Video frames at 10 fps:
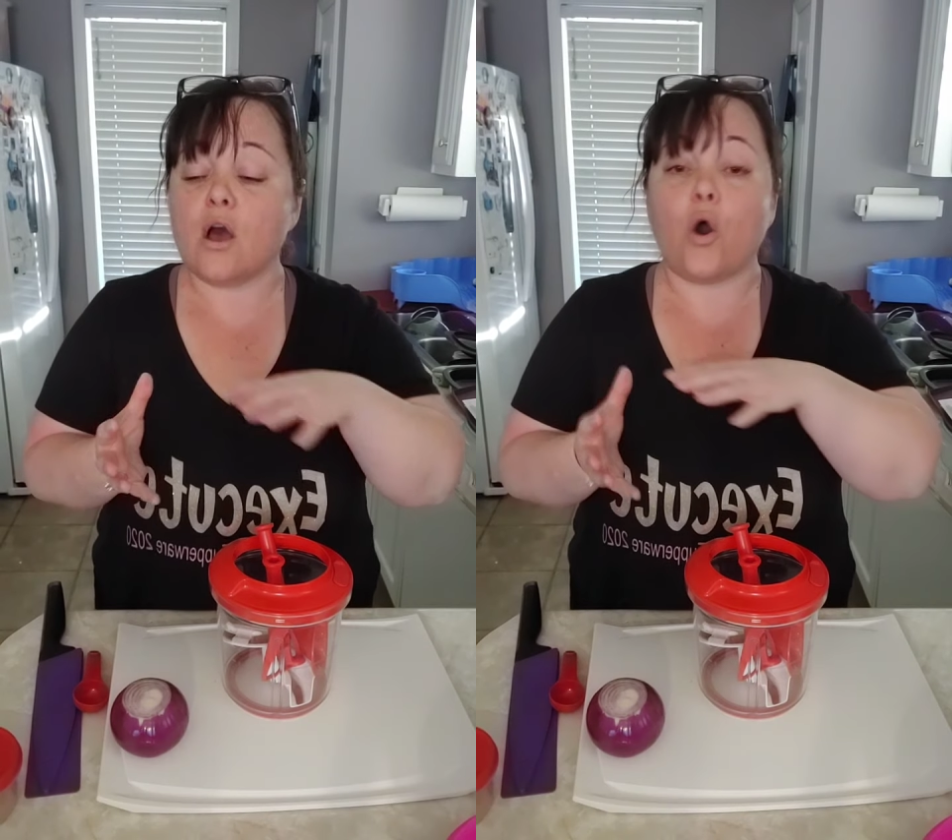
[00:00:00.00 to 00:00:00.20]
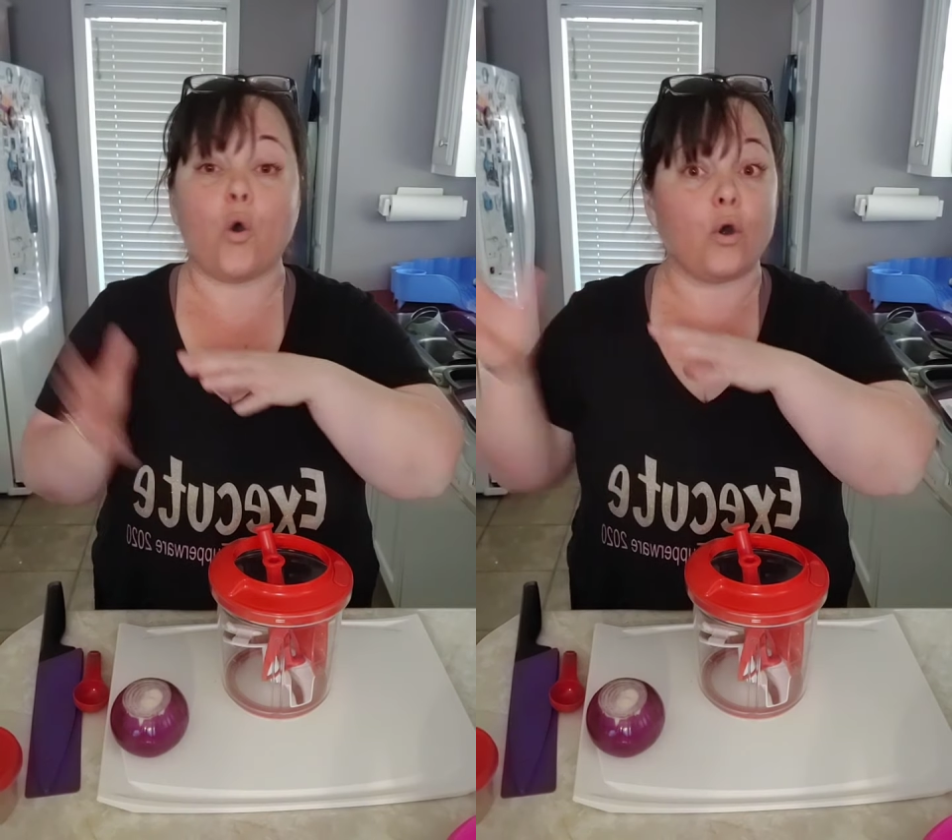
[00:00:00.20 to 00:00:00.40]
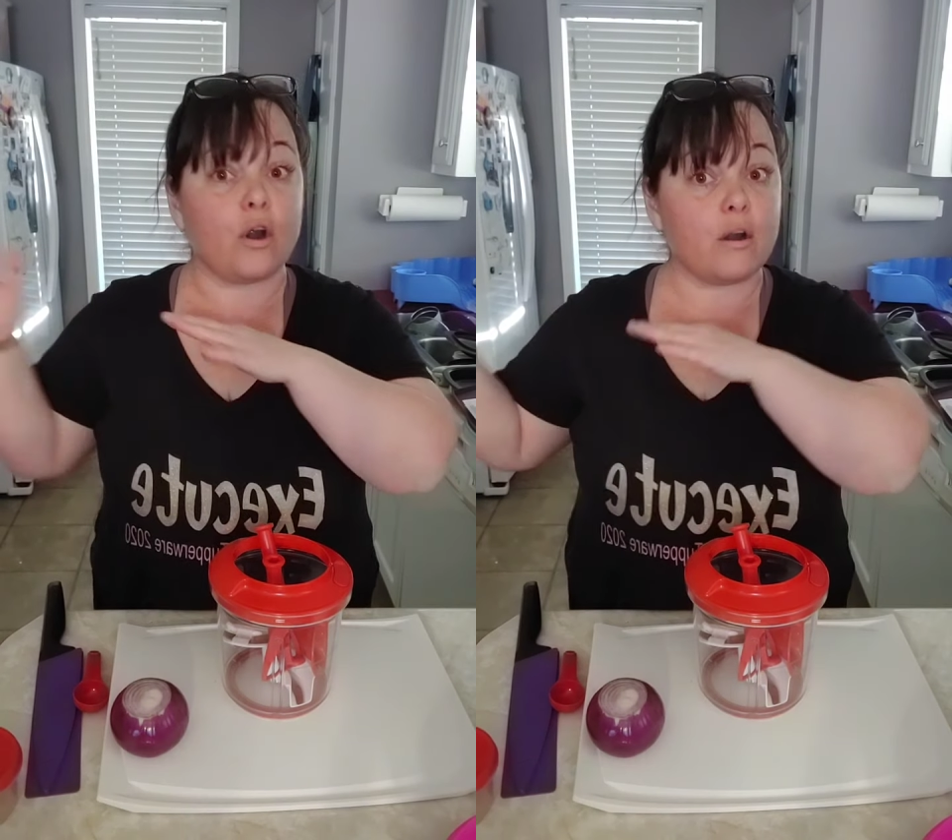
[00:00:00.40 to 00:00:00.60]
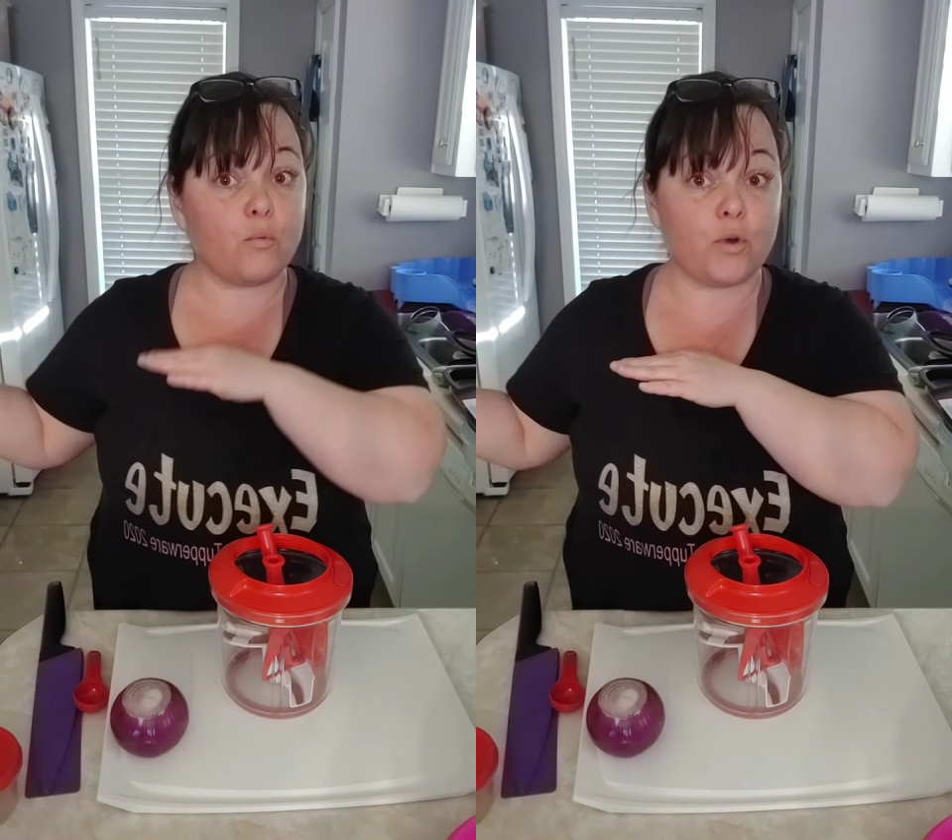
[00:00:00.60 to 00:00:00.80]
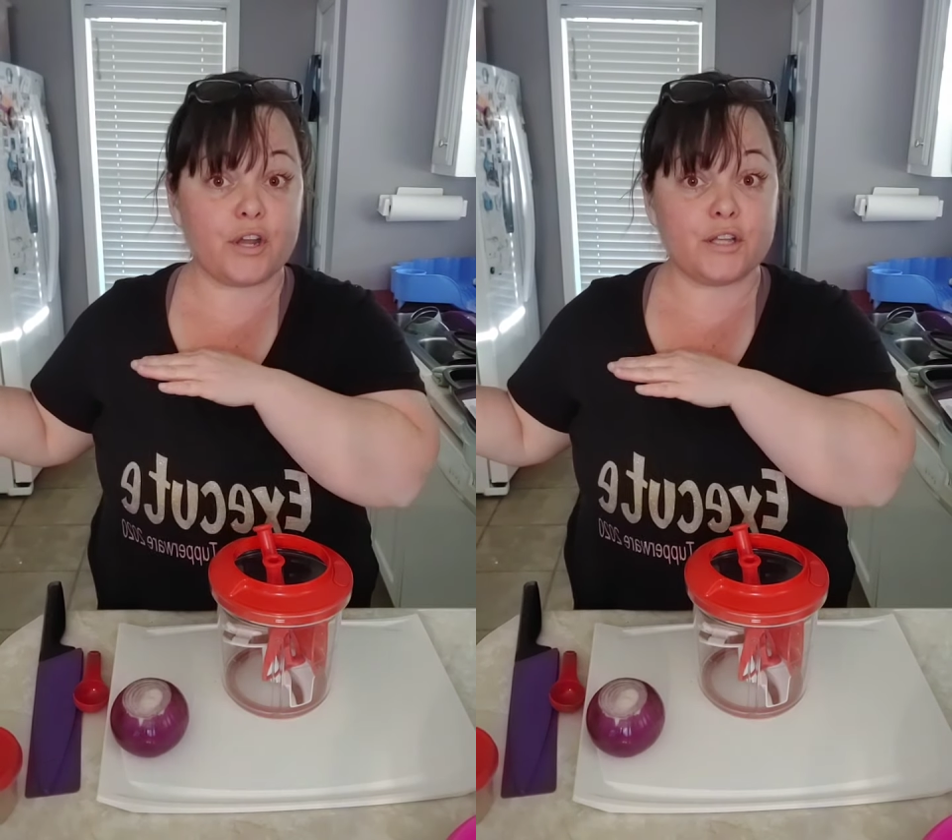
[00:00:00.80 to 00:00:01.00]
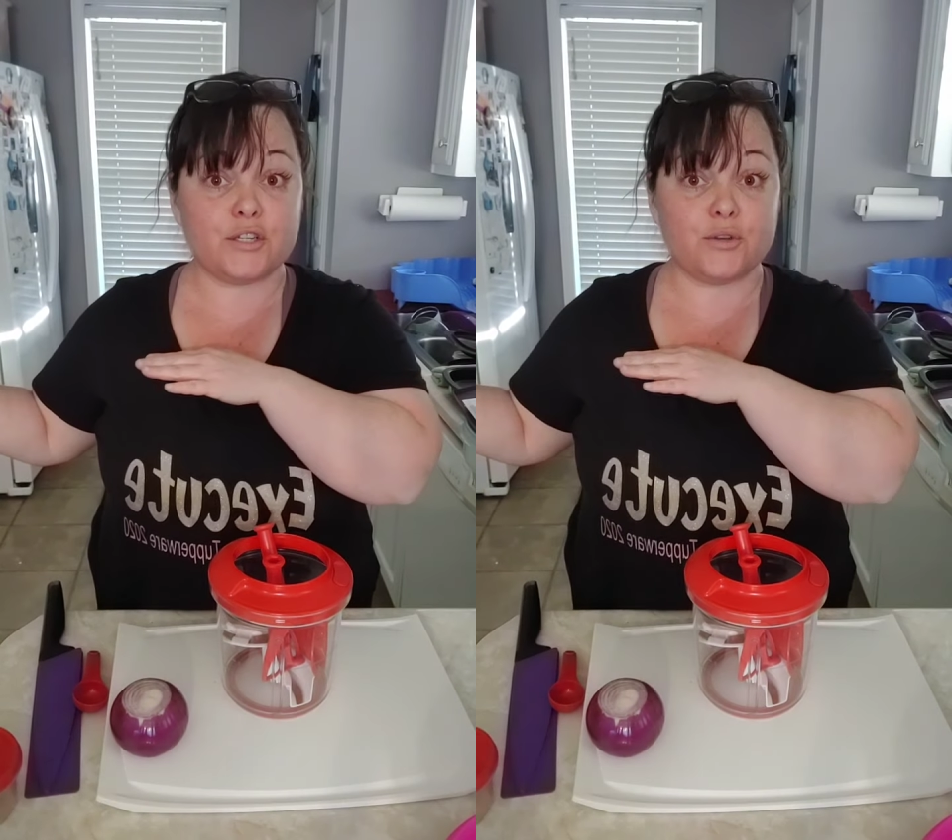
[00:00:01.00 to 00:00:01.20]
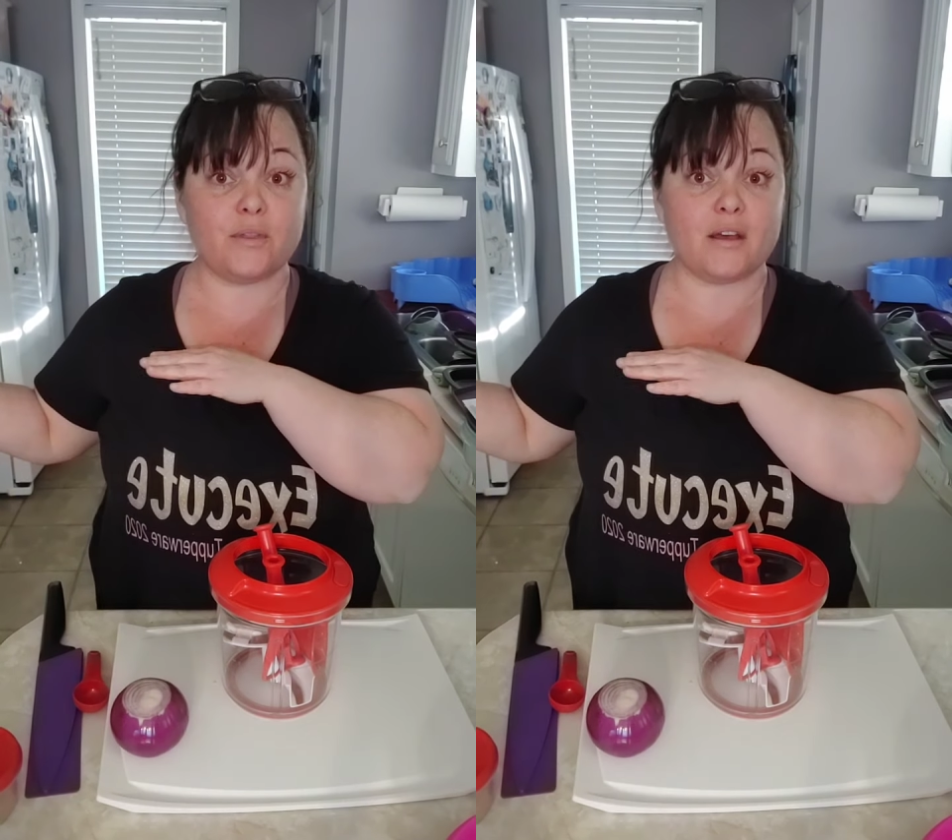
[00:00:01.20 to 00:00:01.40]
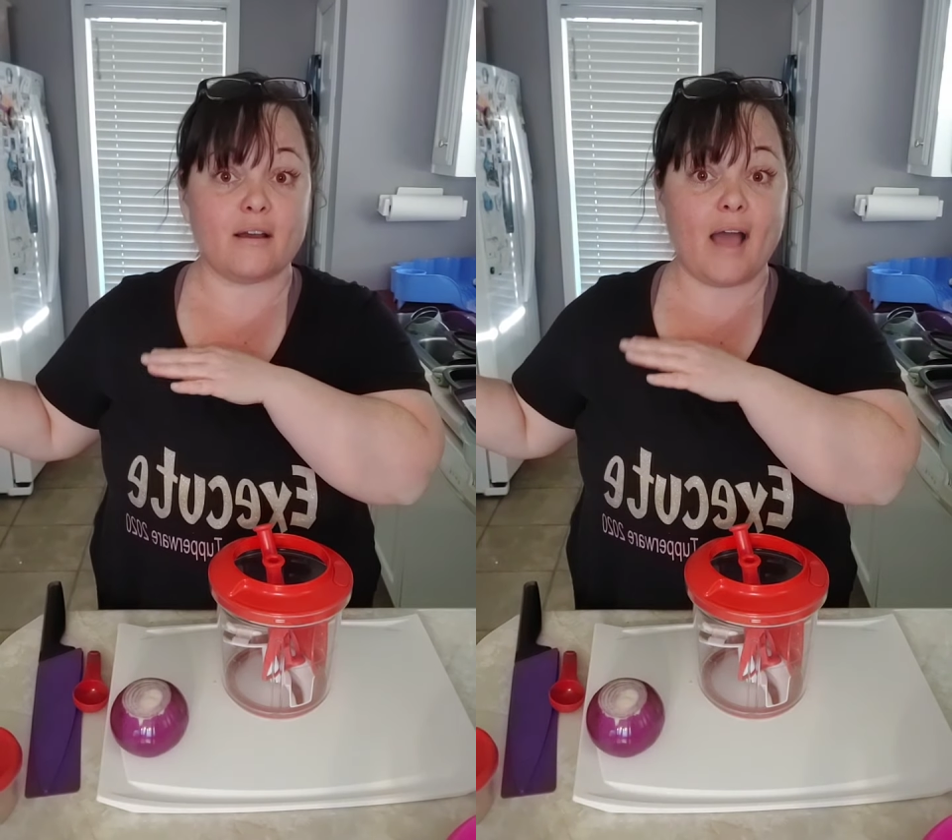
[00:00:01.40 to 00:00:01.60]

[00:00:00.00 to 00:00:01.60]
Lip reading: or we're going to do the